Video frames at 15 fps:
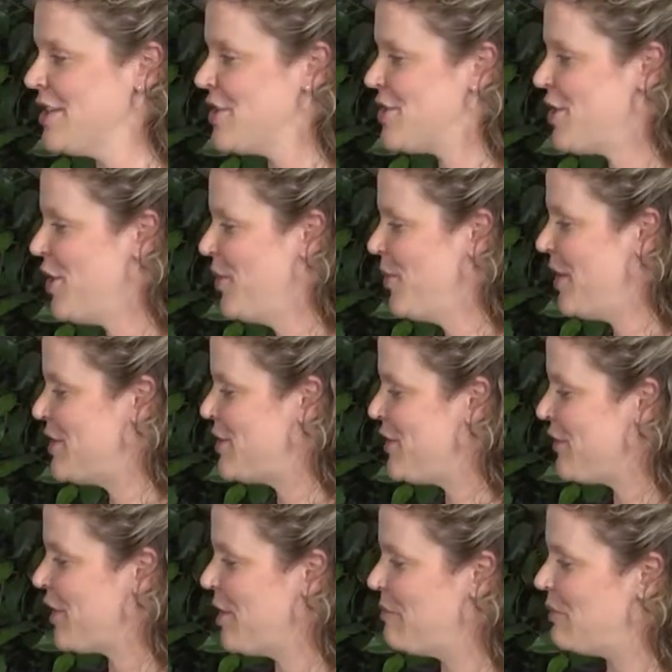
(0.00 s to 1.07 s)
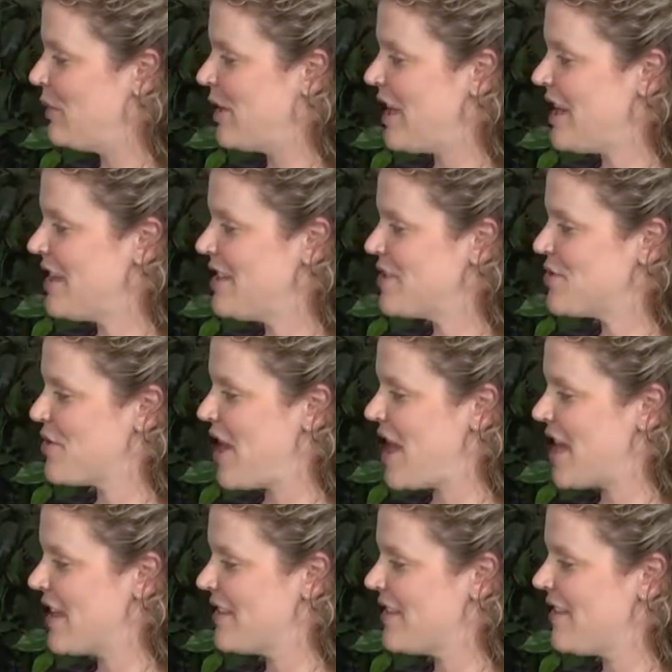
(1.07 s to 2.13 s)
So once you've completed the
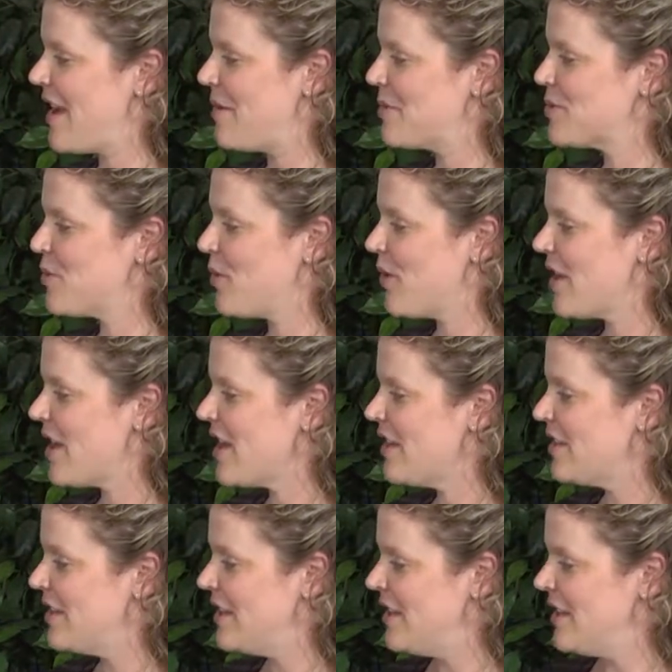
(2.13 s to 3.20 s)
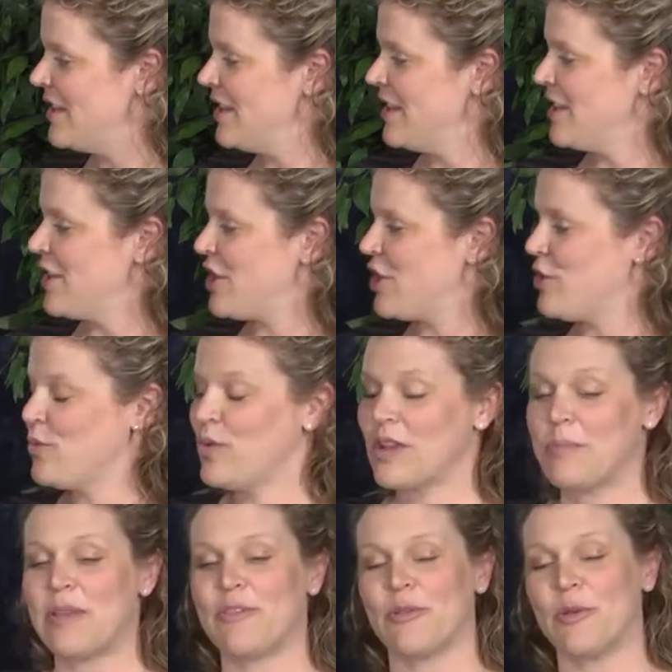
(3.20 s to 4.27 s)
training at the laboratory, you will
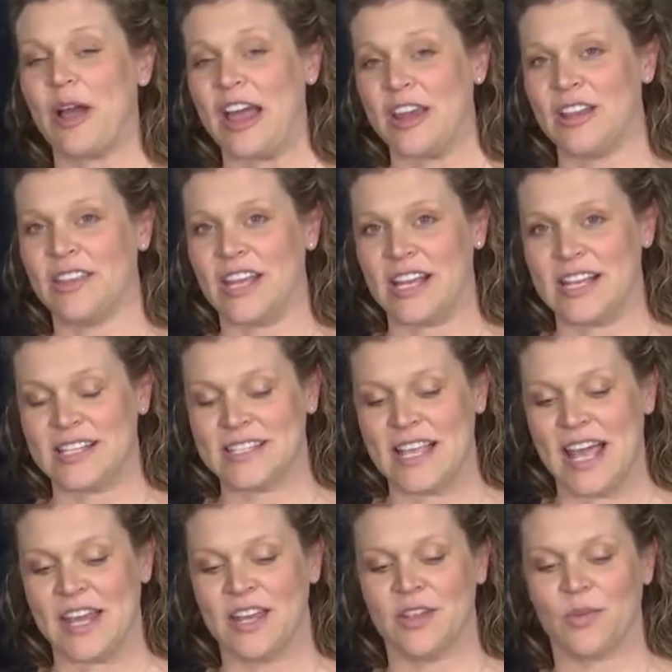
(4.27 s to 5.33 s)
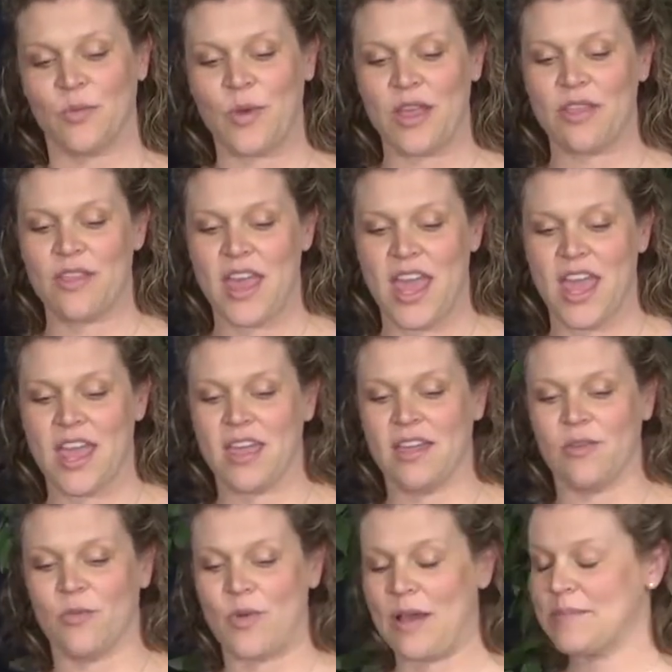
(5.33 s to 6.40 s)
be provided, like I said, with a
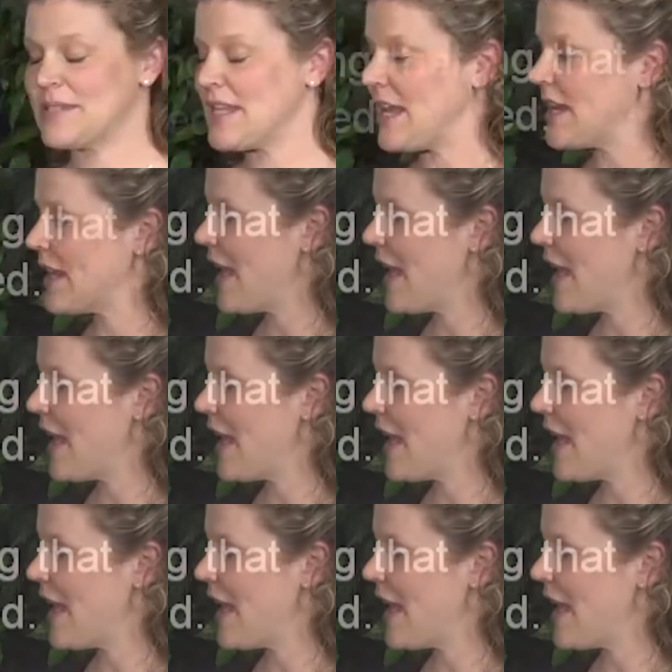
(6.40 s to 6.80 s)
website